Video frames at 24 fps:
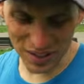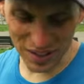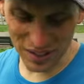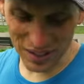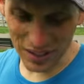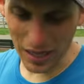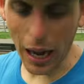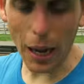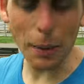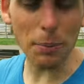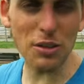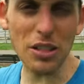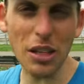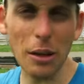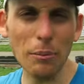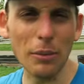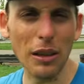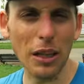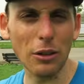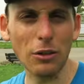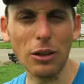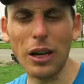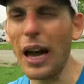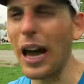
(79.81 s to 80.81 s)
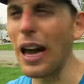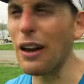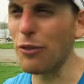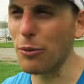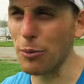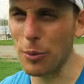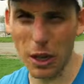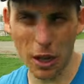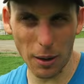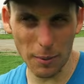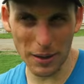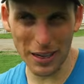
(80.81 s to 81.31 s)
to stop some little guy
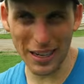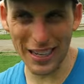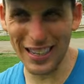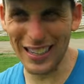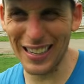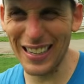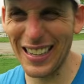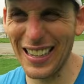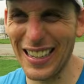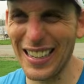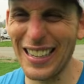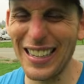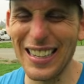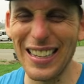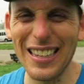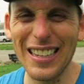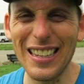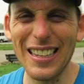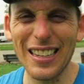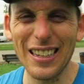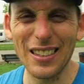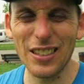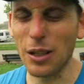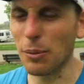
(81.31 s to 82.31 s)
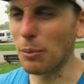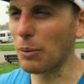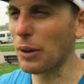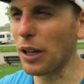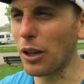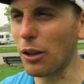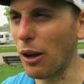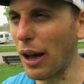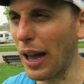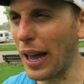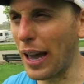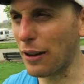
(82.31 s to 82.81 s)
from coming in, some
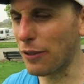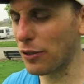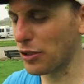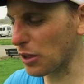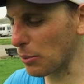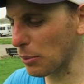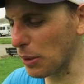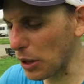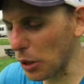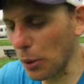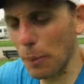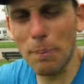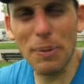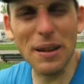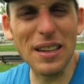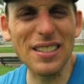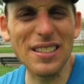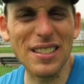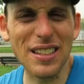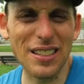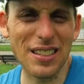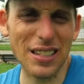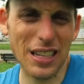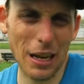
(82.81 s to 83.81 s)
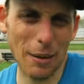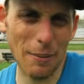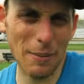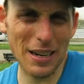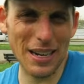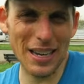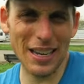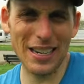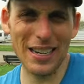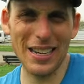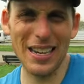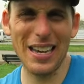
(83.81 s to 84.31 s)
little business coming
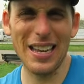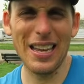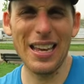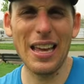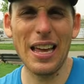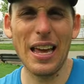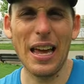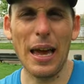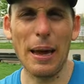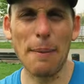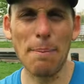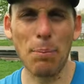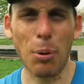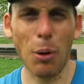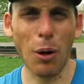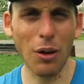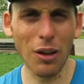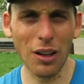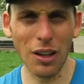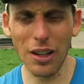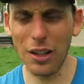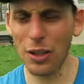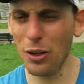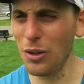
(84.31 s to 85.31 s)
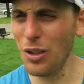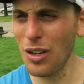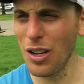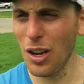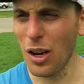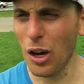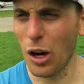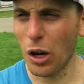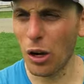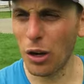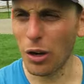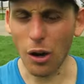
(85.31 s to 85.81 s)
in and pulling
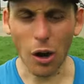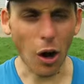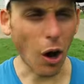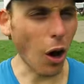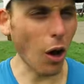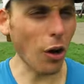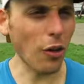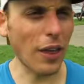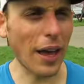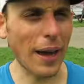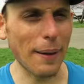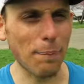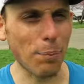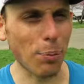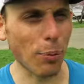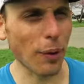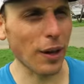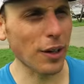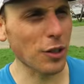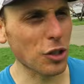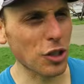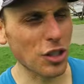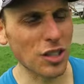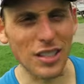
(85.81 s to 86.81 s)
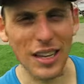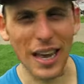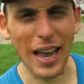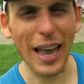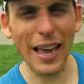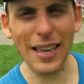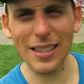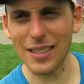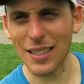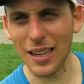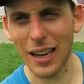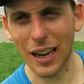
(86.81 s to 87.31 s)
all that precious
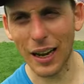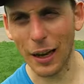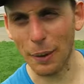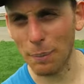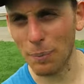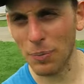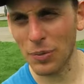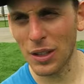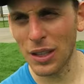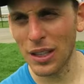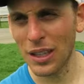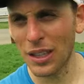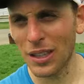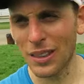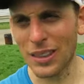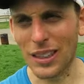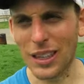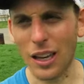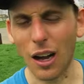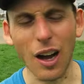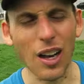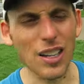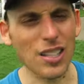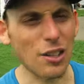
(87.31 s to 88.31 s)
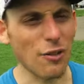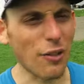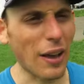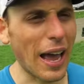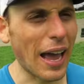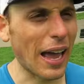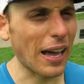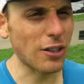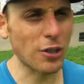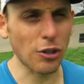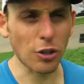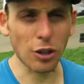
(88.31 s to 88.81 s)
ad time? The cost of
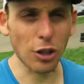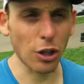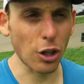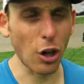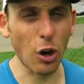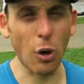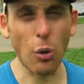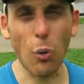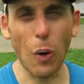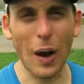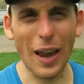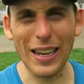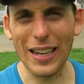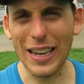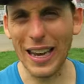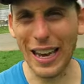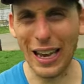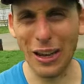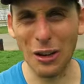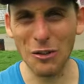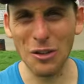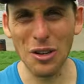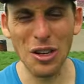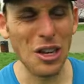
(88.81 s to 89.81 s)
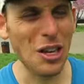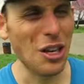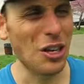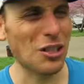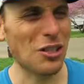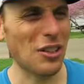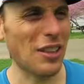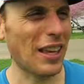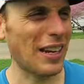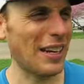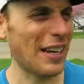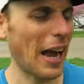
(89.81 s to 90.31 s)
ads are going to go way down,
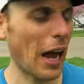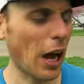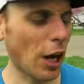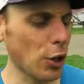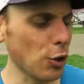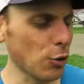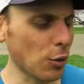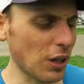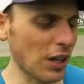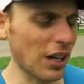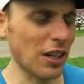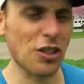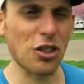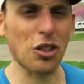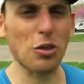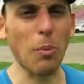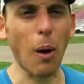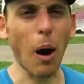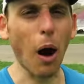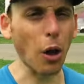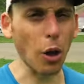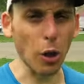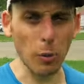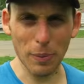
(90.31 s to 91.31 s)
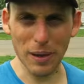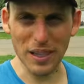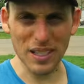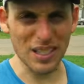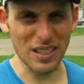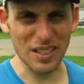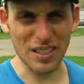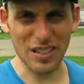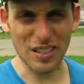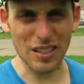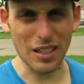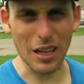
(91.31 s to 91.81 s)
so that now you can get smaller
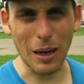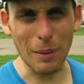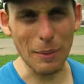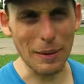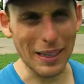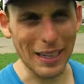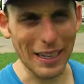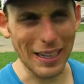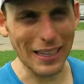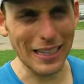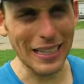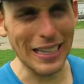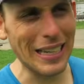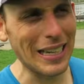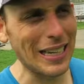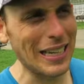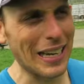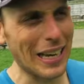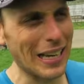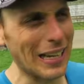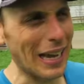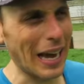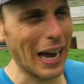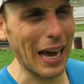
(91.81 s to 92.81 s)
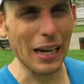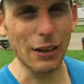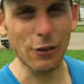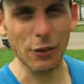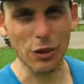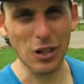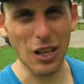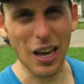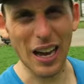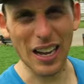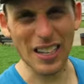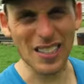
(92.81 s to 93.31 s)
businesses coming in and
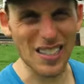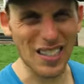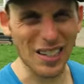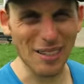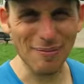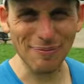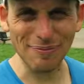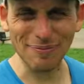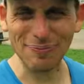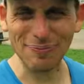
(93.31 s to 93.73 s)
advertising.